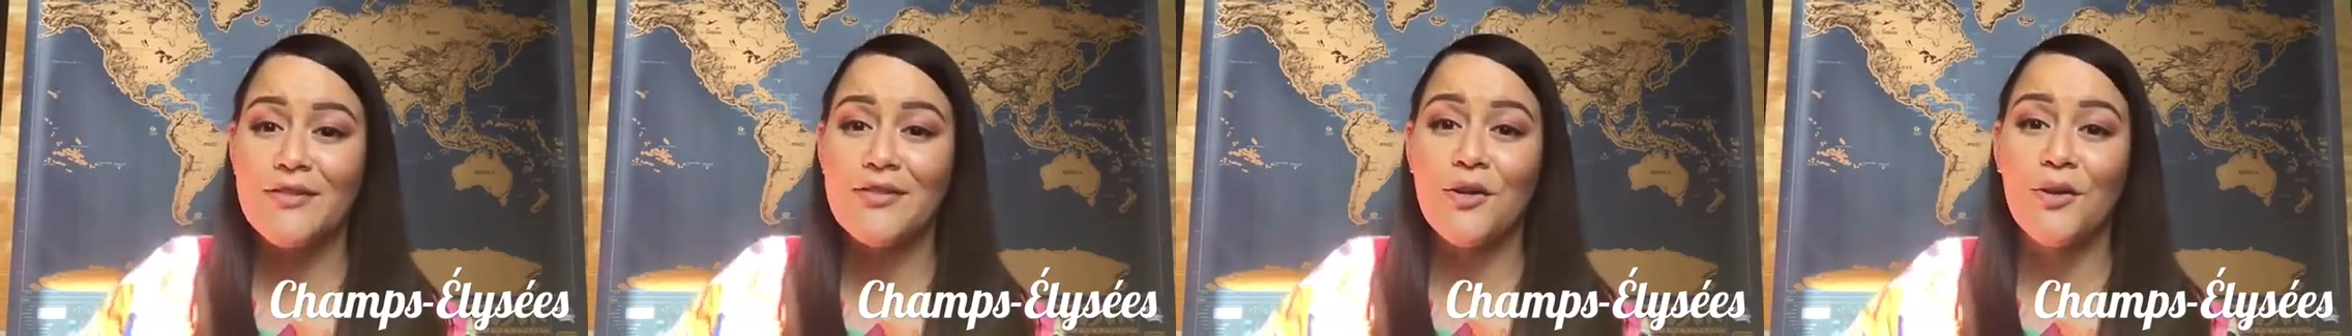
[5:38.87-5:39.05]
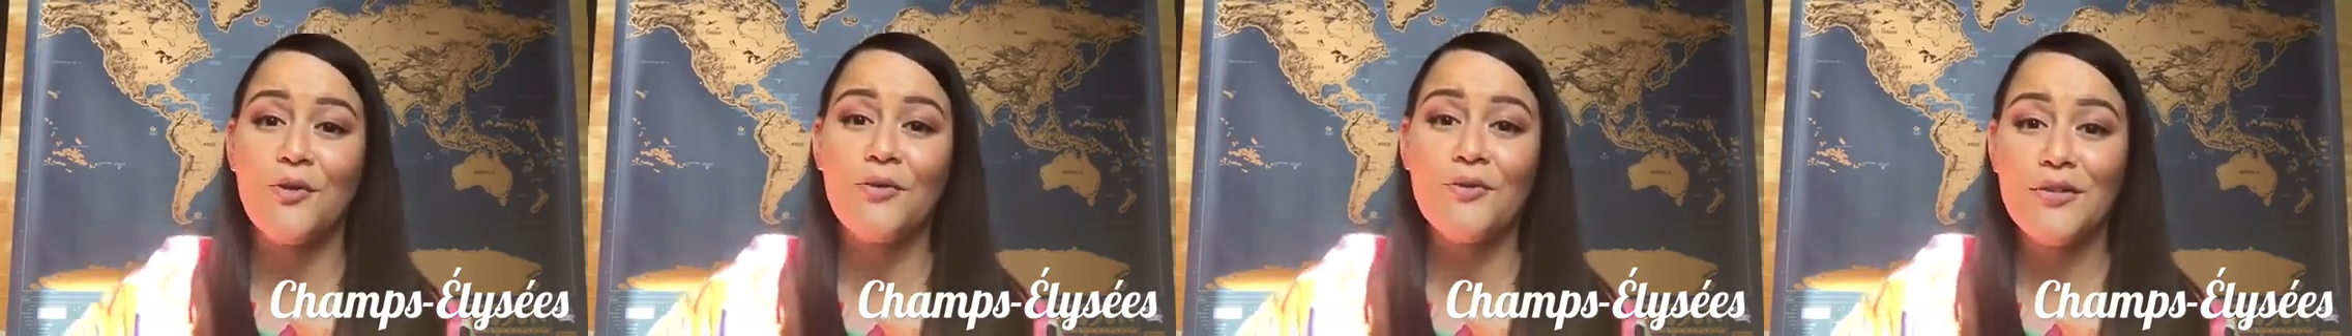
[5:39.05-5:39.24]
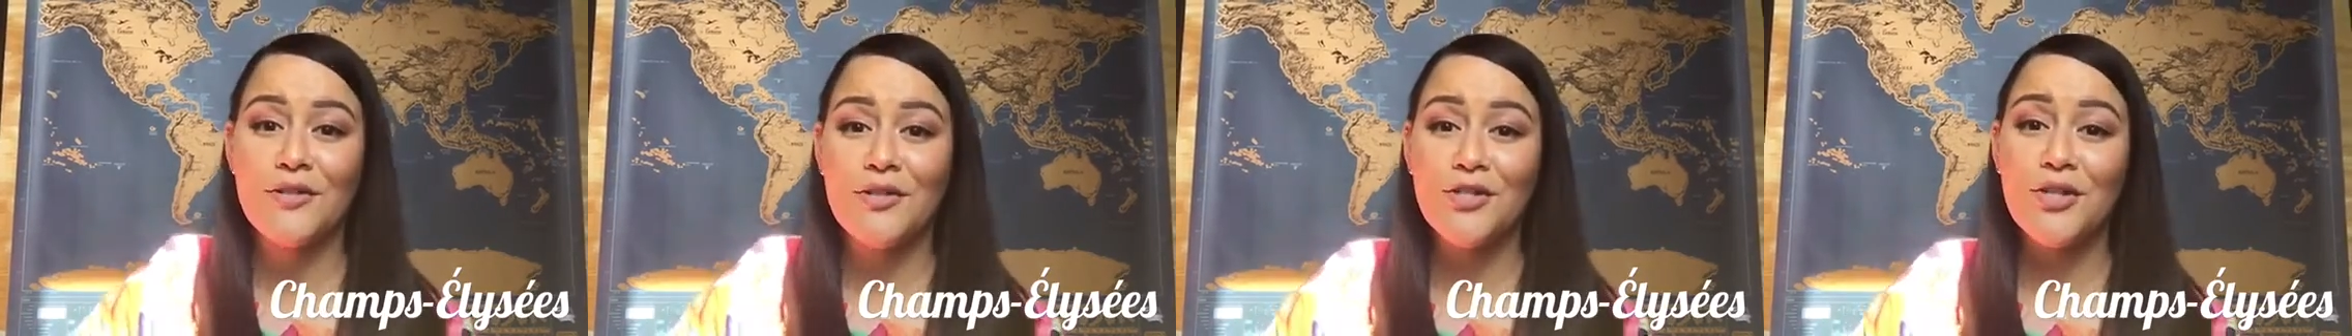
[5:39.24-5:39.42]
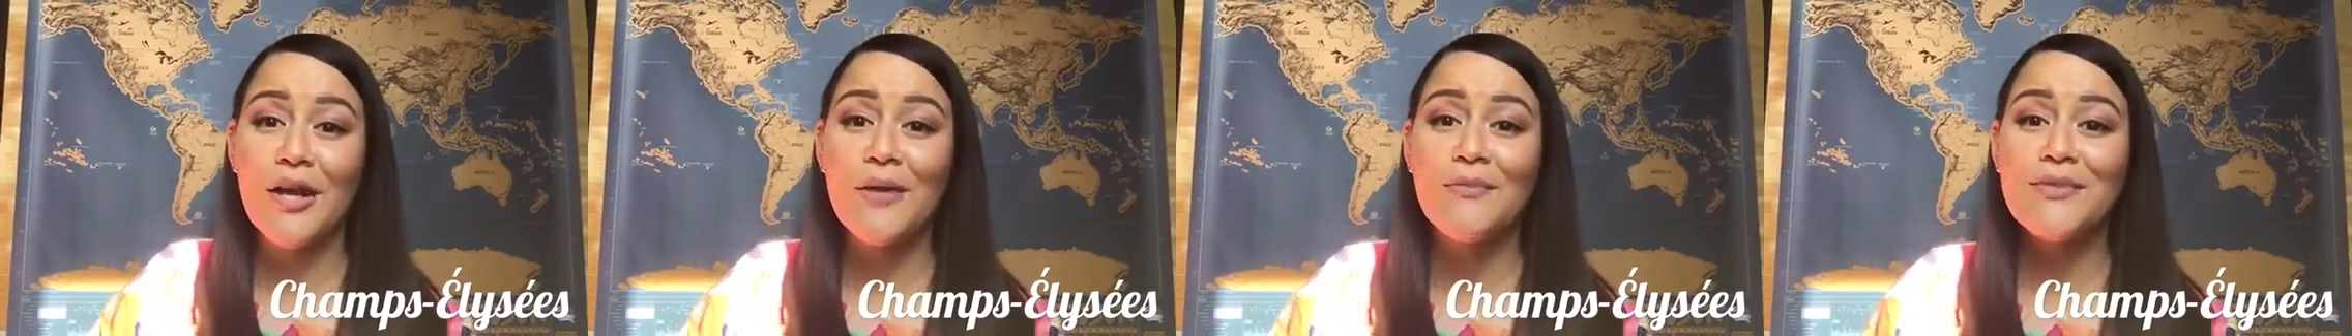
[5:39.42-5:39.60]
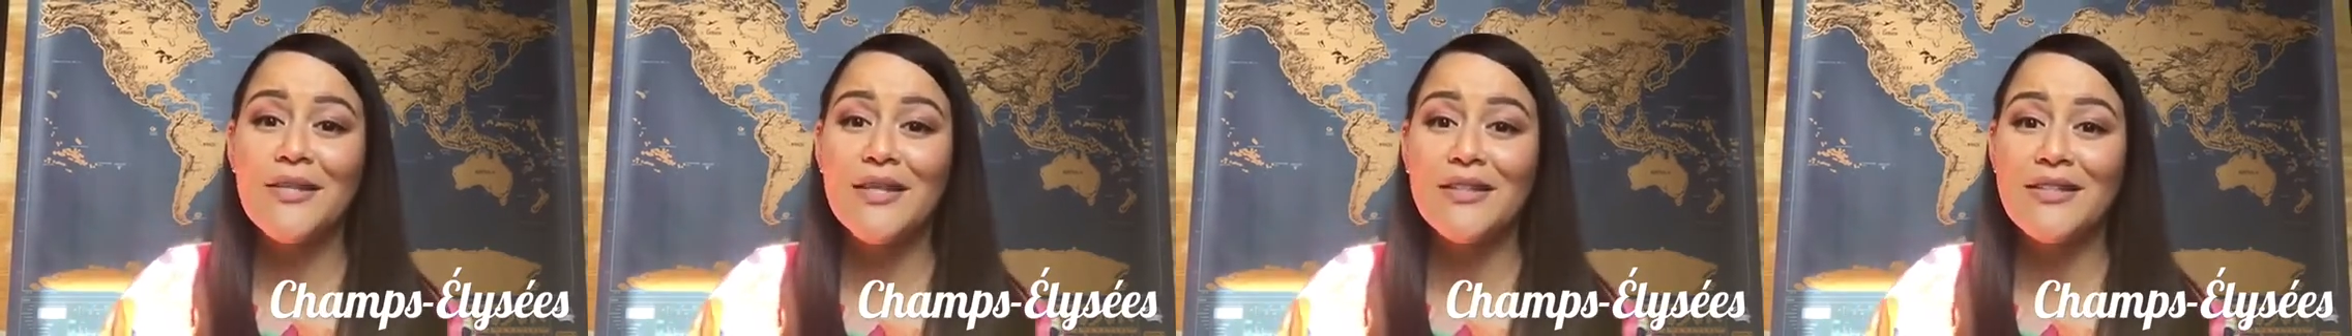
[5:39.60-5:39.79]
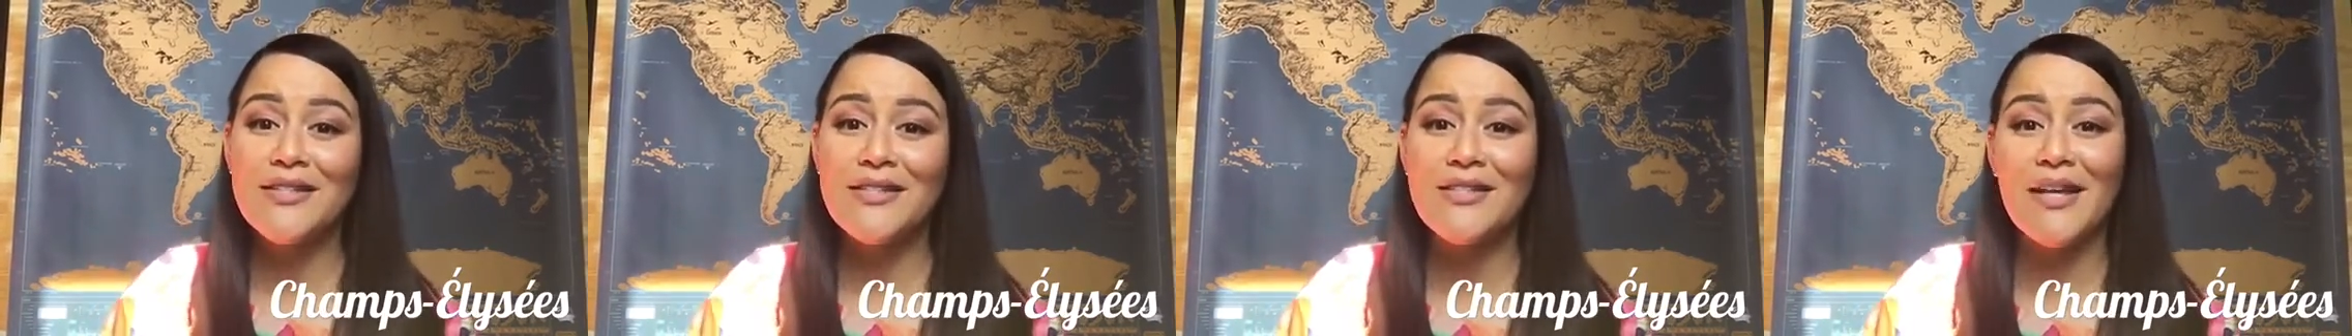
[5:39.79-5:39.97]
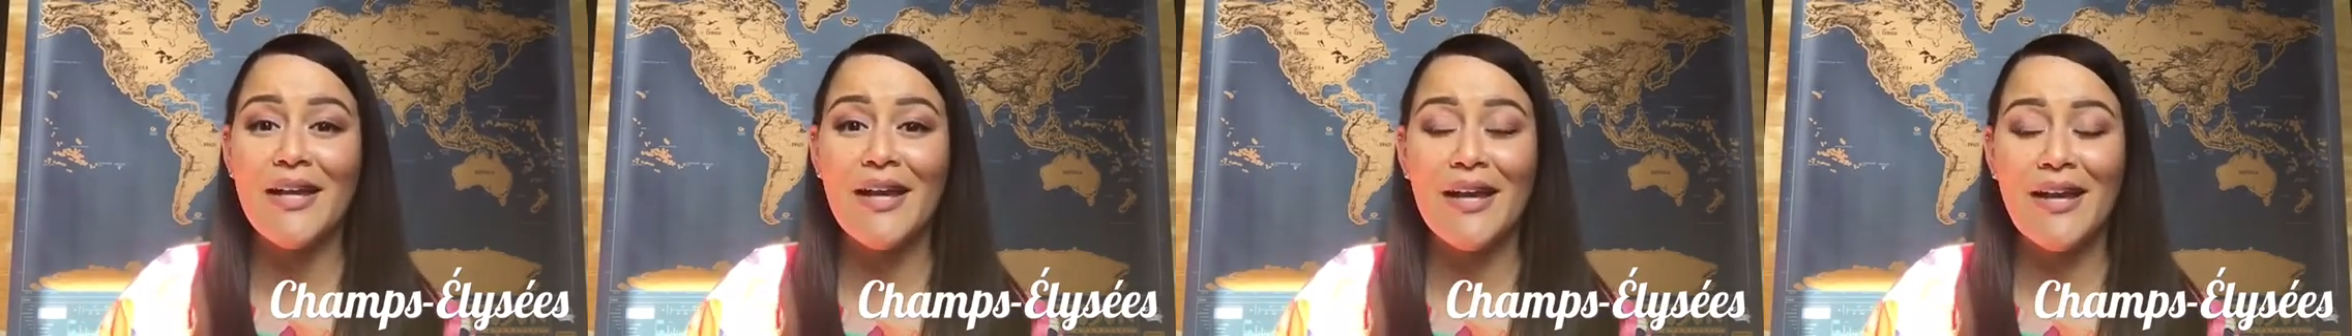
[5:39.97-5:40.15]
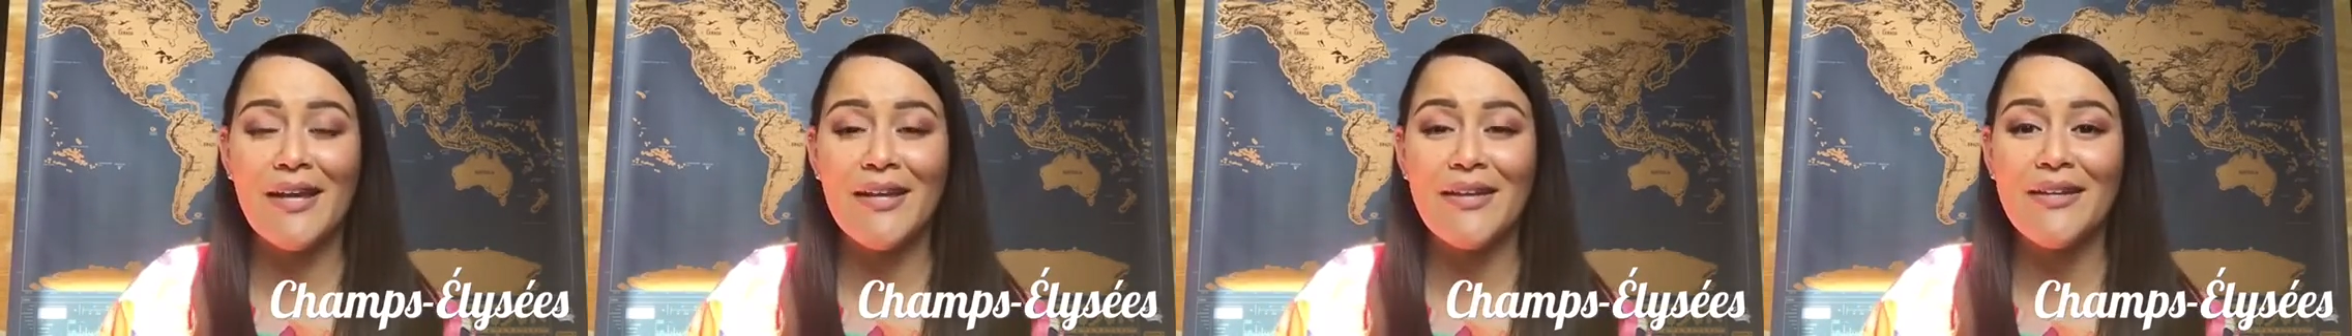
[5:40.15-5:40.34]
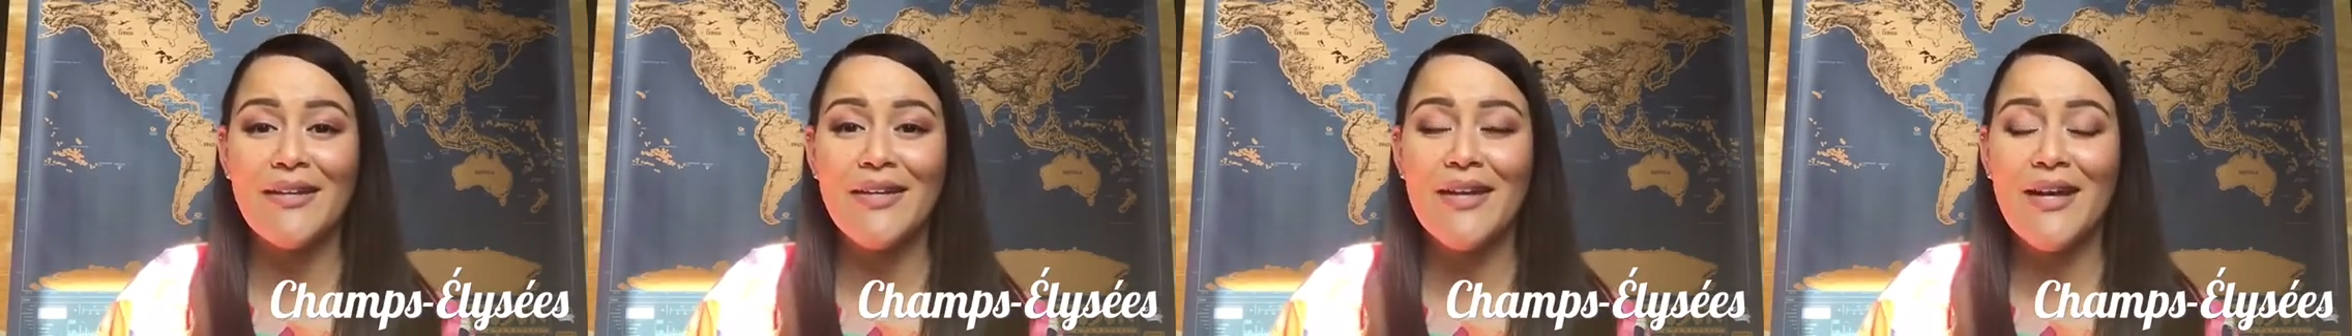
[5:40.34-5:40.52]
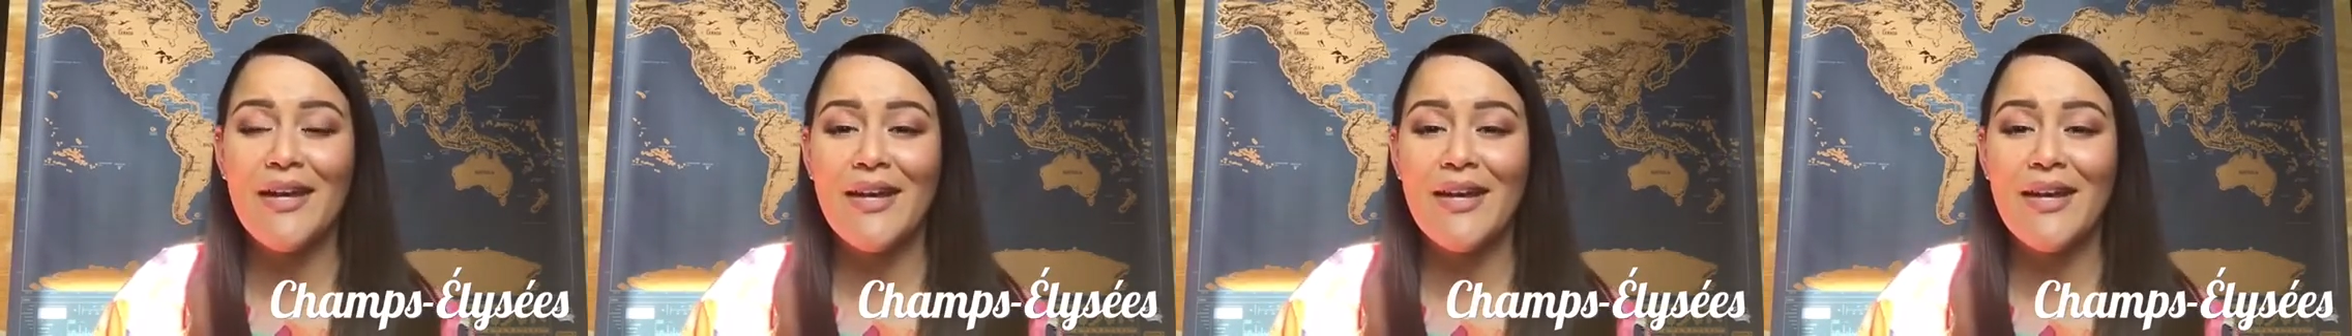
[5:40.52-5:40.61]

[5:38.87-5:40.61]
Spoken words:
So the Champs-Élysées